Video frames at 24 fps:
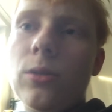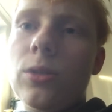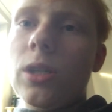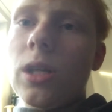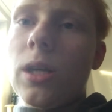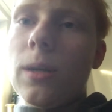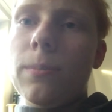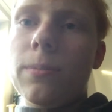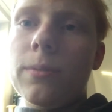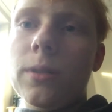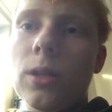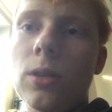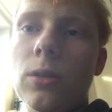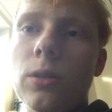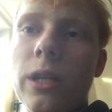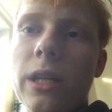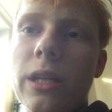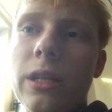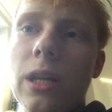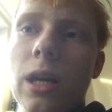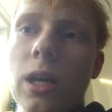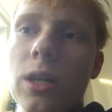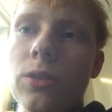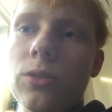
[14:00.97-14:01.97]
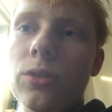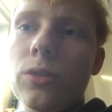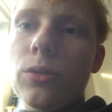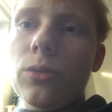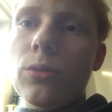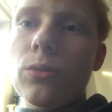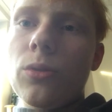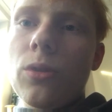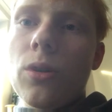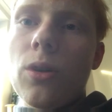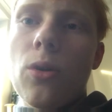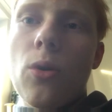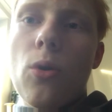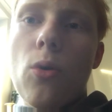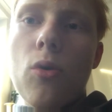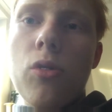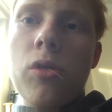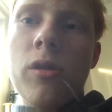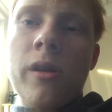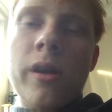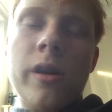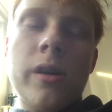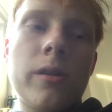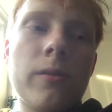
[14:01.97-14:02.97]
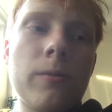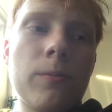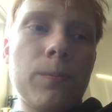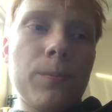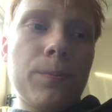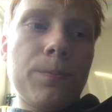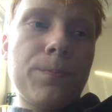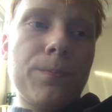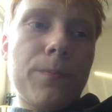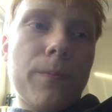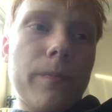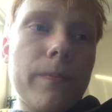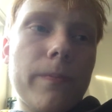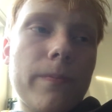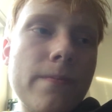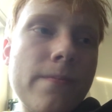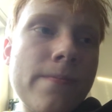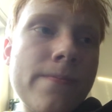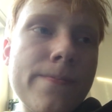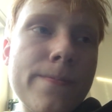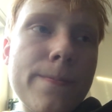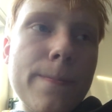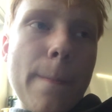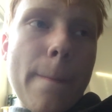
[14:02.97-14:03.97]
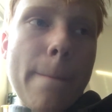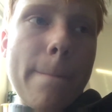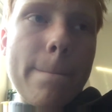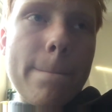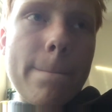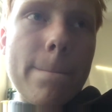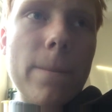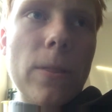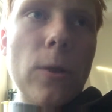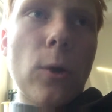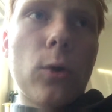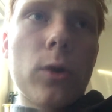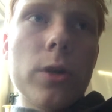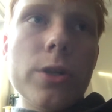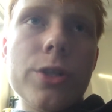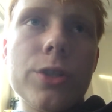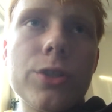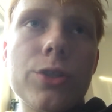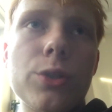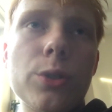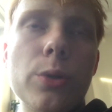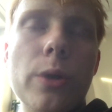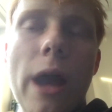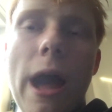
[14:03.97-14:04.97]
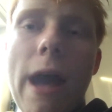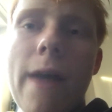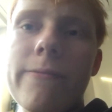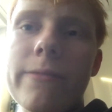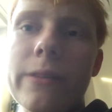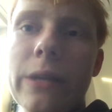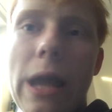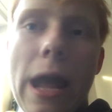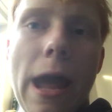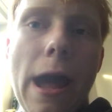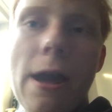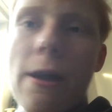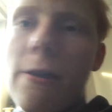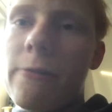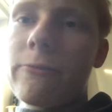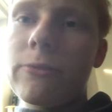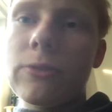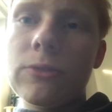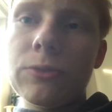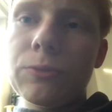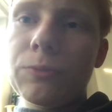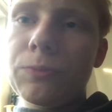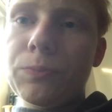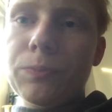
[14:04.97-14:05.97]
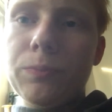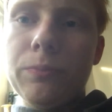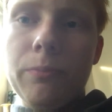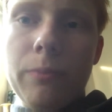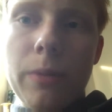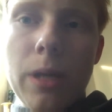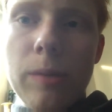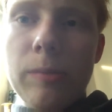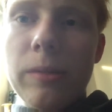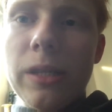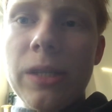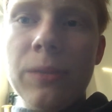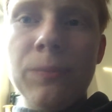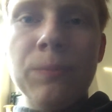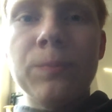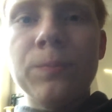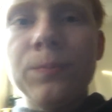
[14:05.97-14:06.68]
to upload and not do the whole thing or just do half and half maybe